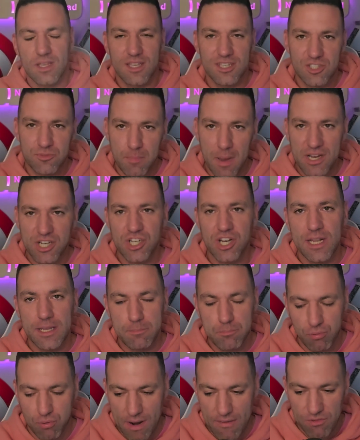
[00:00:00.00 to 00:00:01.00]
Especially
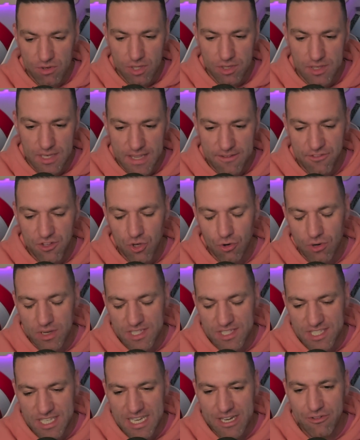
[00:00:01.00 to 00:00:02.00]
prevalent if you're a
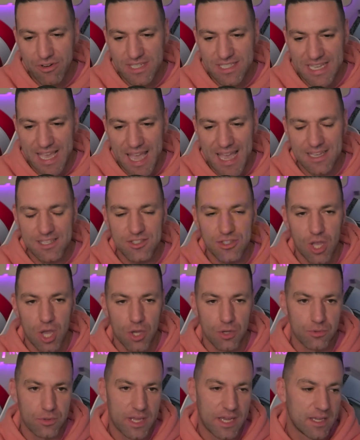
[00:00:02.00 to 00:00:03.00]
Series S
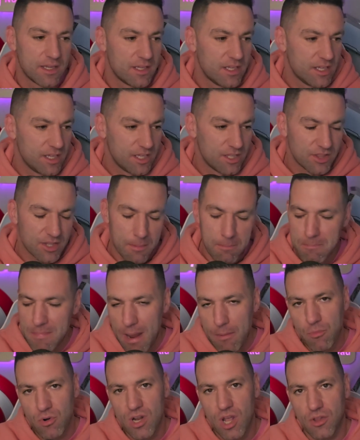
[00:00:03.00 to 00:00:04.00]
owner, the
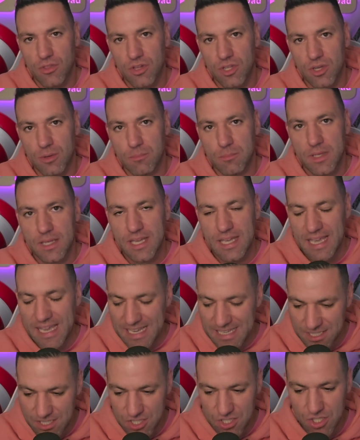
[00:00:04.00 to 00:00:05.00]
memory on them
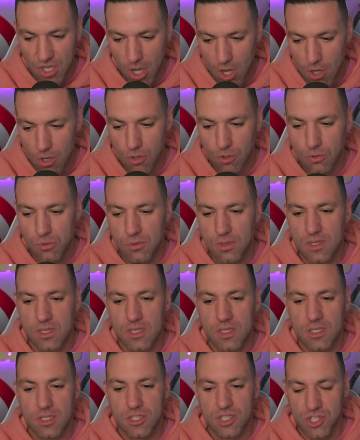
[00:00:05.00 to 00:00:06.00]
is so
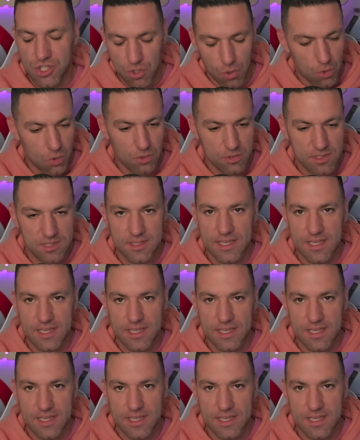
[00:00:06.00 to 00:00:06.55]
short,